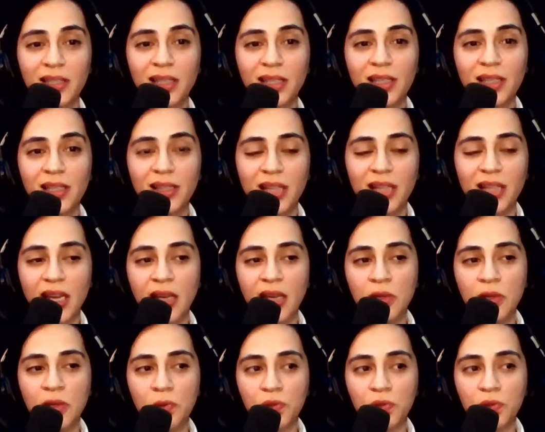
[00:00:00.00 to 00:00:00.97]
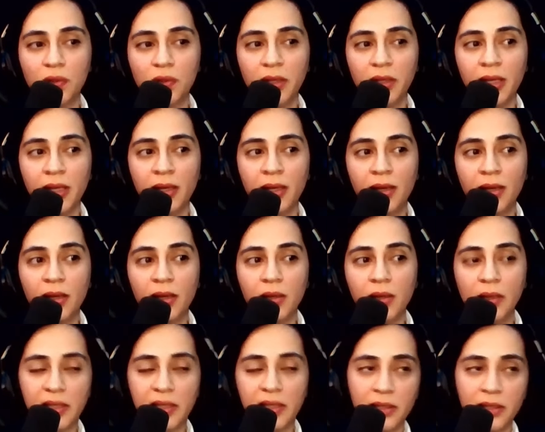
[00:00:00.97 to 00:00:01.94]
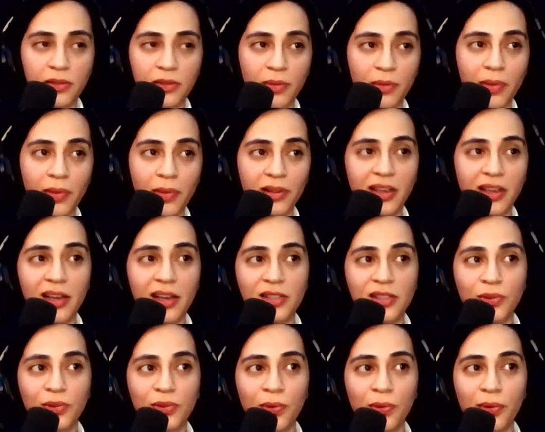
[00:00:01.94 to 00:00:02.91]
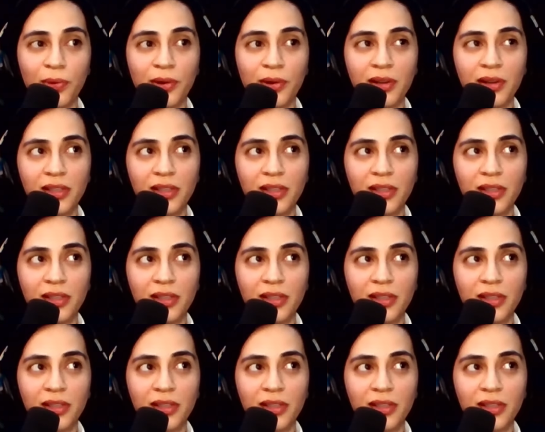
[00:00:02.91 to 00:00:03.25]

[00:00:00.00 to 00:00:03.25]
they usually listen to a podcast or